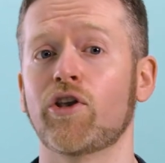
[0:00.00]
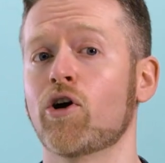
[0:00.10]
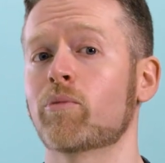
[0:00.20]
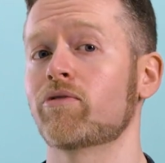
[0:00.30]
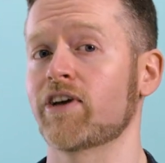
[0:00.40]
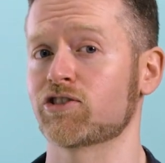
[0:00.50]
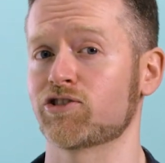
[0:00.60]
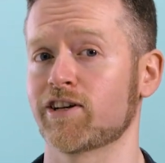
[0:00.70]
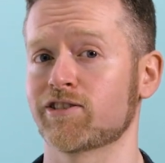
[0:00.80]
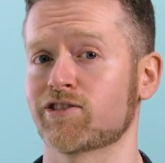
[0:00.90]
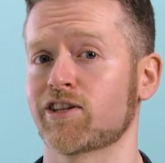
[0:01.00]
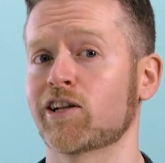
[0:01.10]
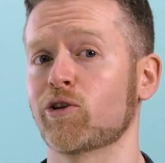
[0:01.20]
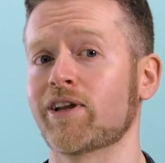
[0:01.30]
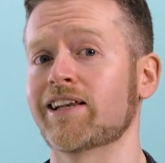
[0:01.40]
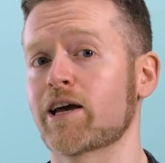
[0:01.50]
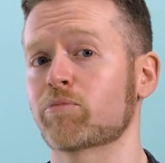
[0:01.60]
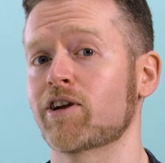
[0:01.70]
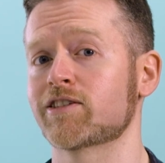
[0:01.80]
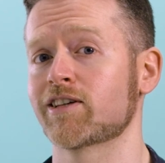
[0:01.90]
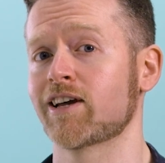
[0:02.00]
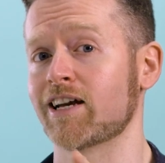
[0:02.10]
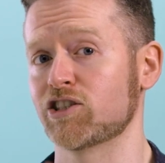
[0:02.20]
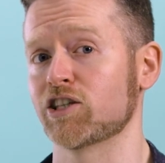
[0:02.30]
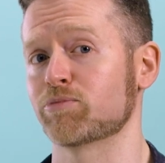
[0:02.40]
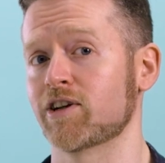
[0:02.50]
number of exercises, including leg press and chest